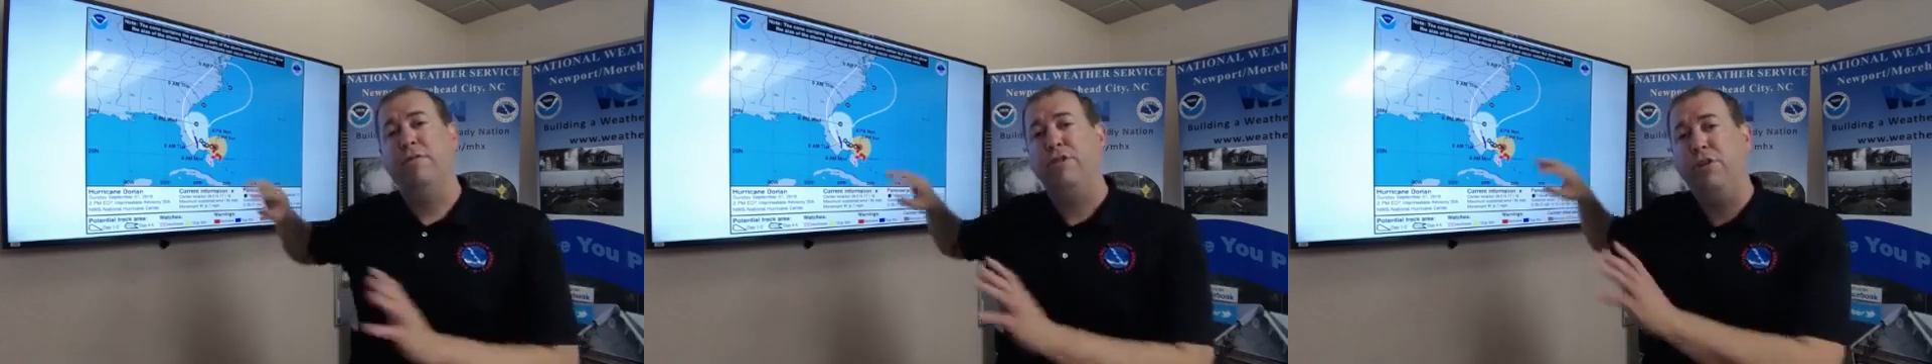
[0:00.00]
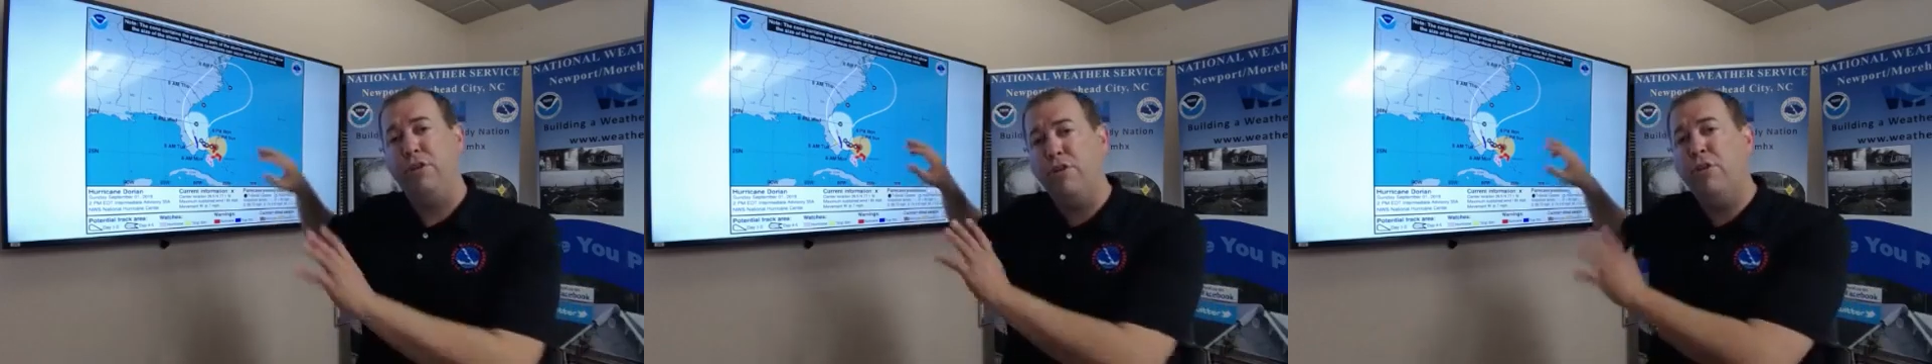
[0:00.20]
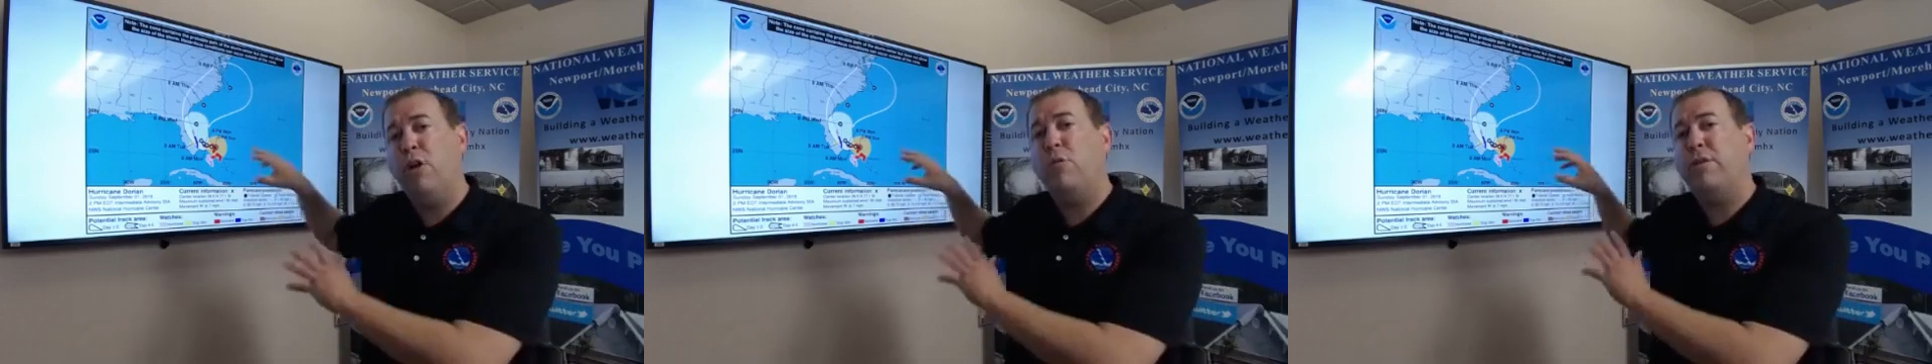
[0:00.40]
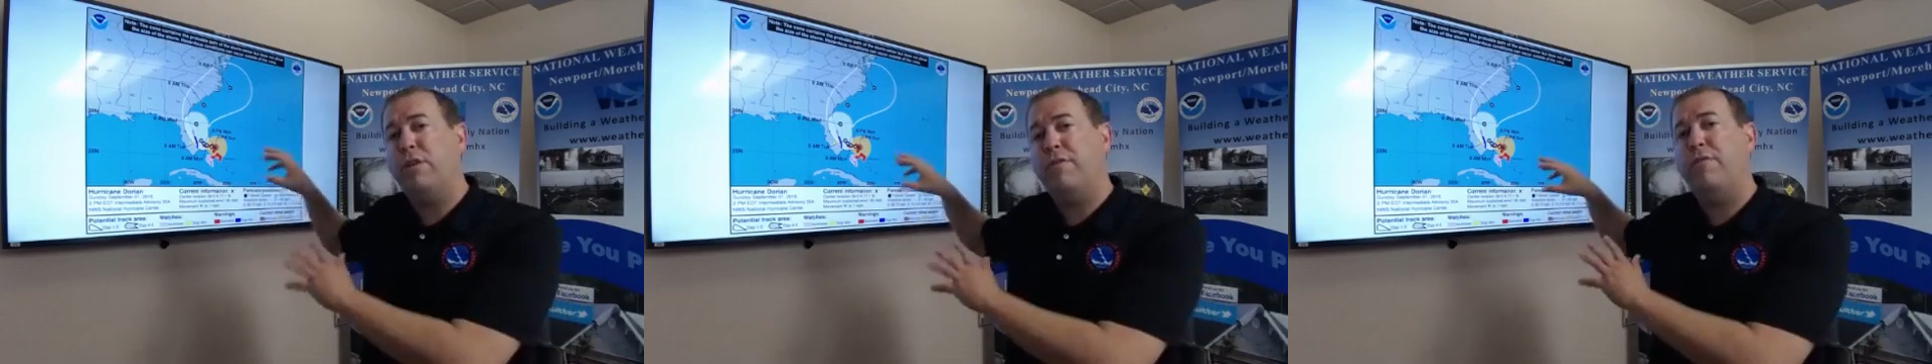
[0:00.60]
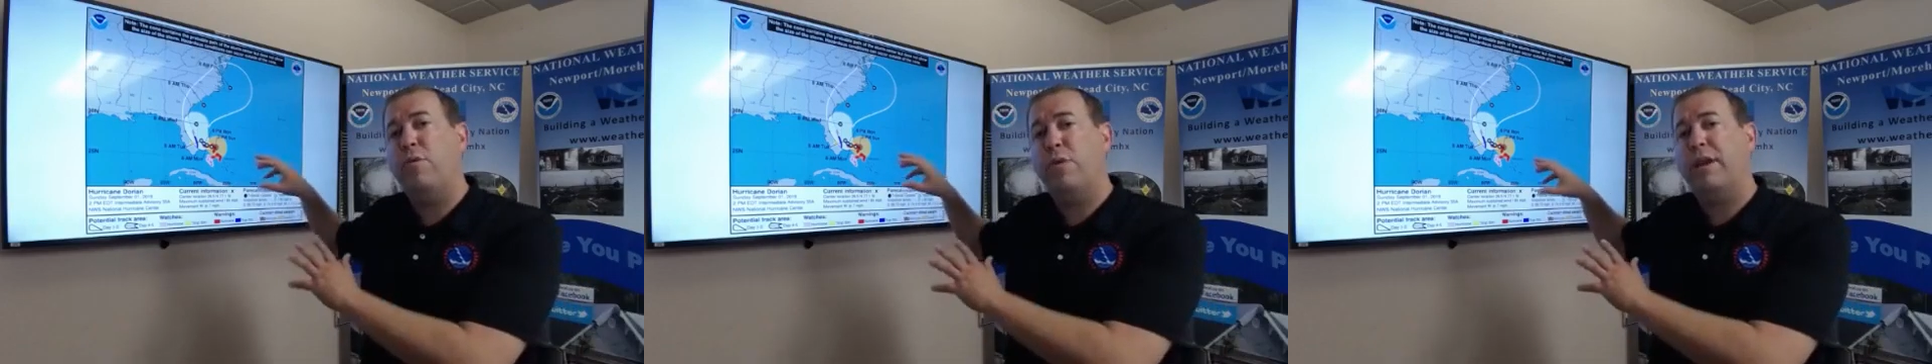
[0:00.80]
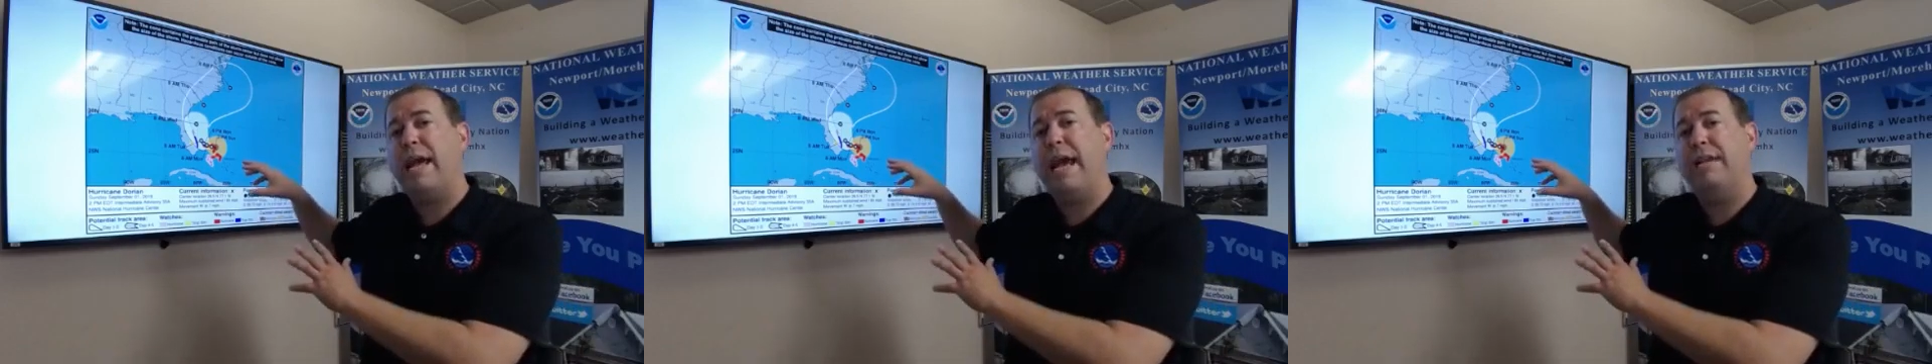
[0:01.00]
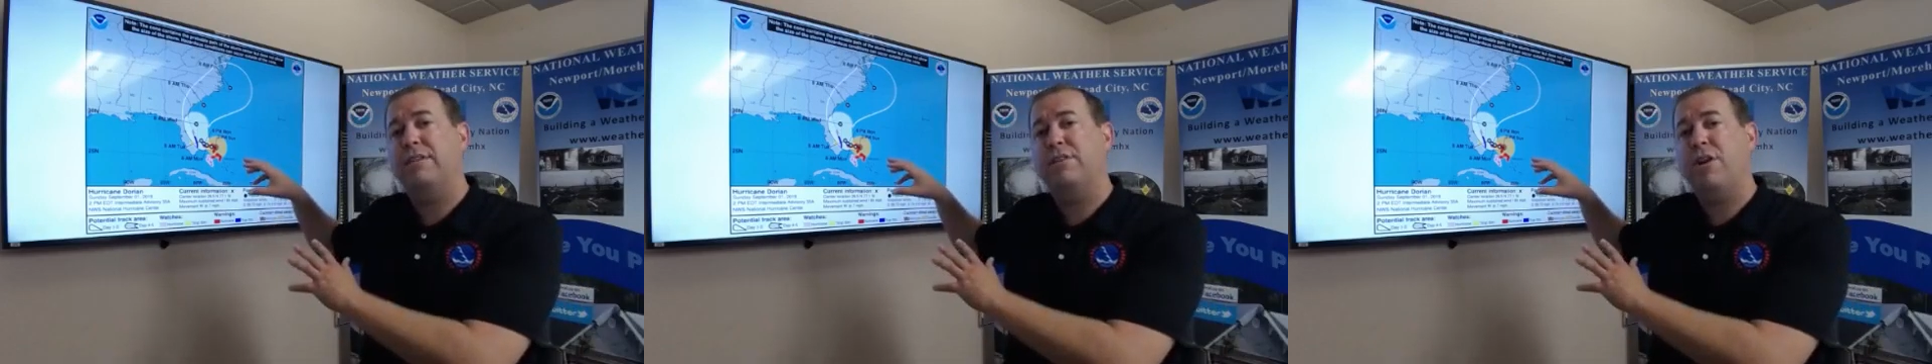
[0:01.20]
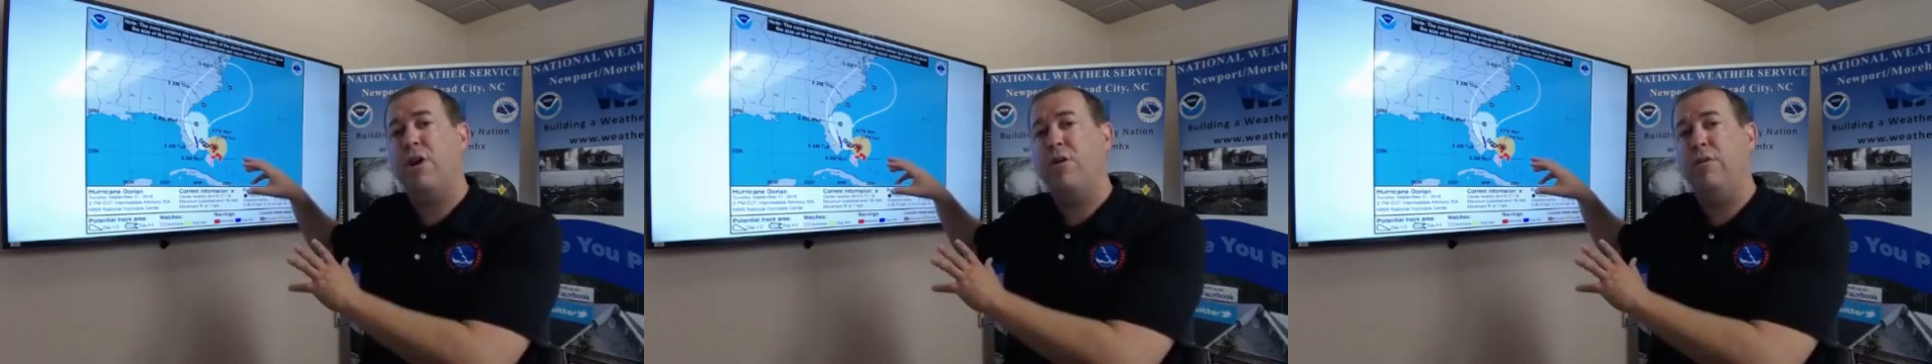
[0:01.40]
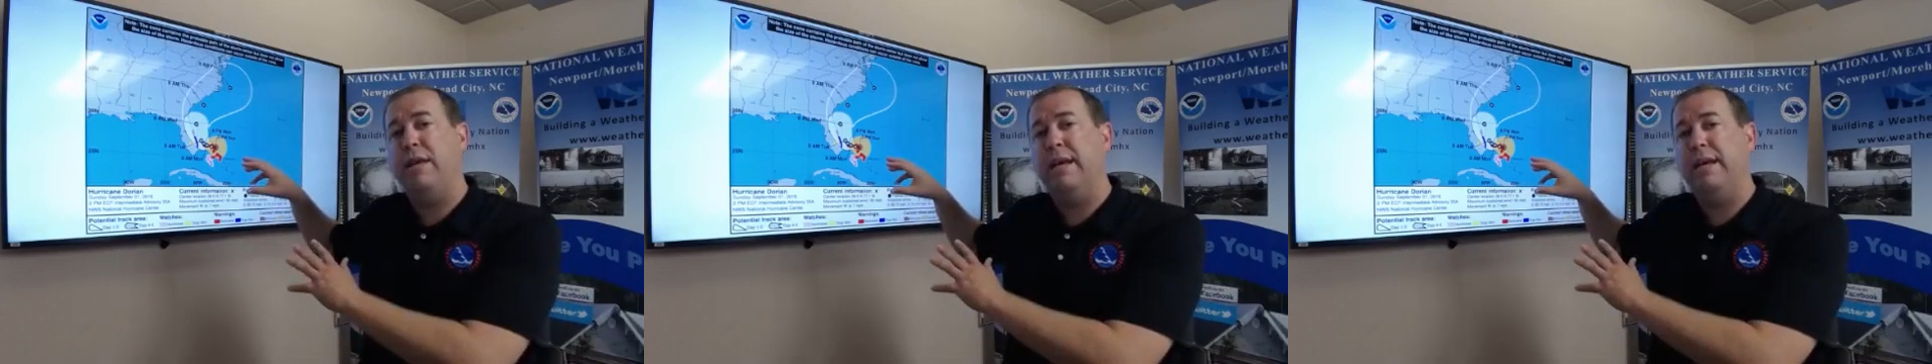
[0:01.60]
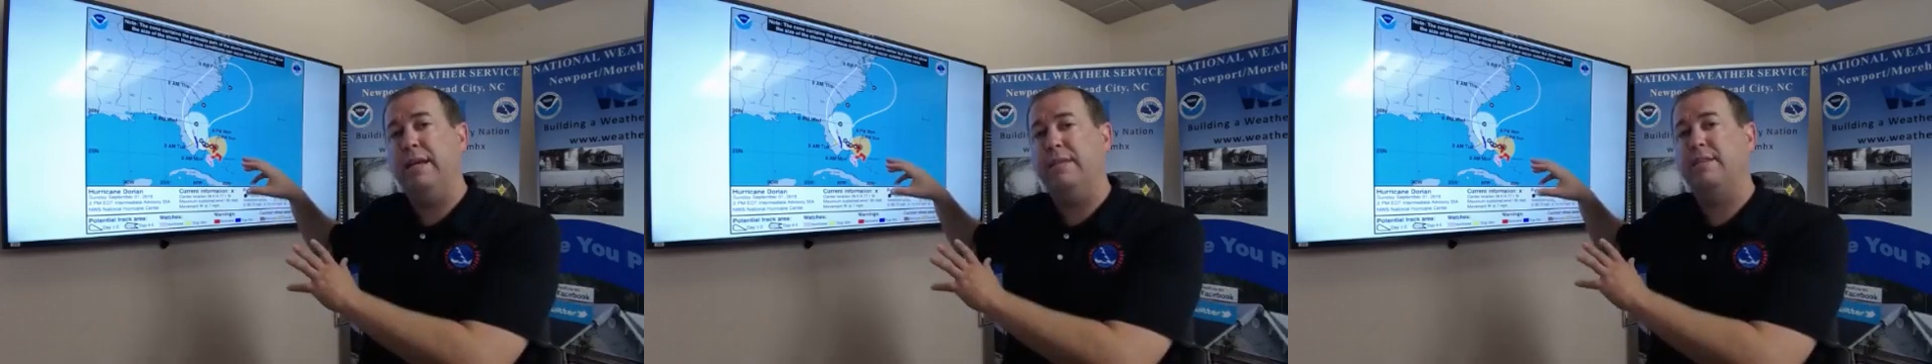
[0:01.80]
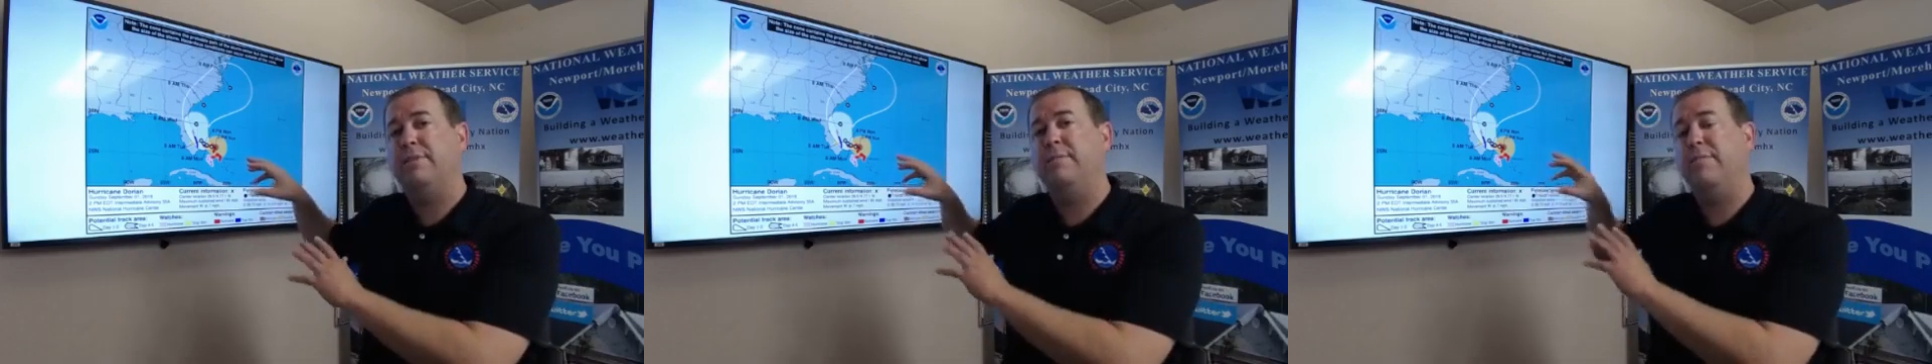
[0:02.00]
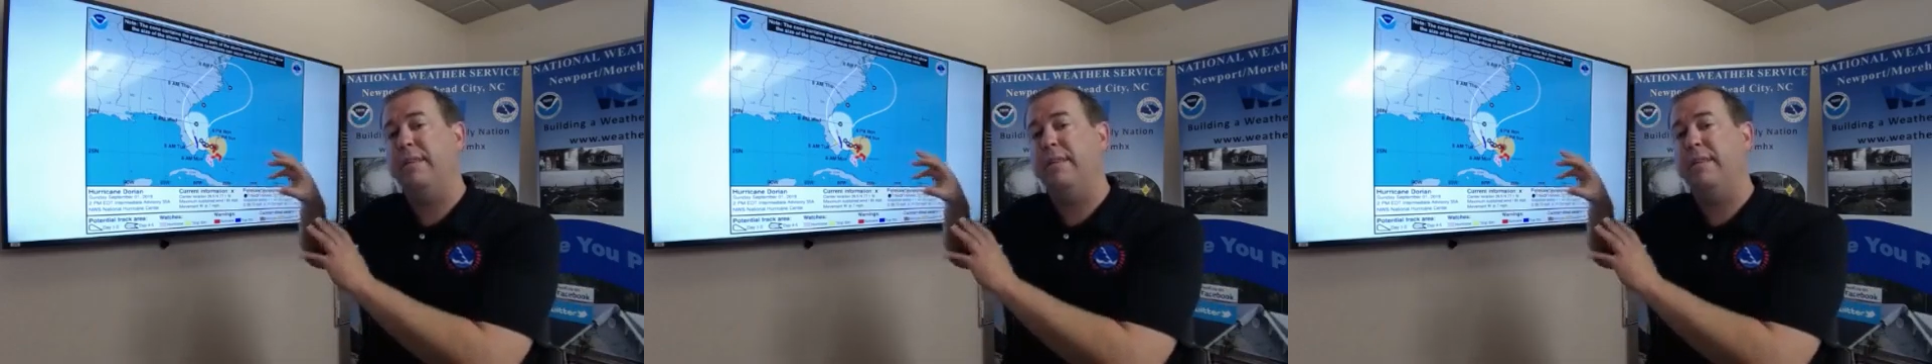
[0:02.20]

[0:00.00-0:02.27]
do you know what the forecast cone is?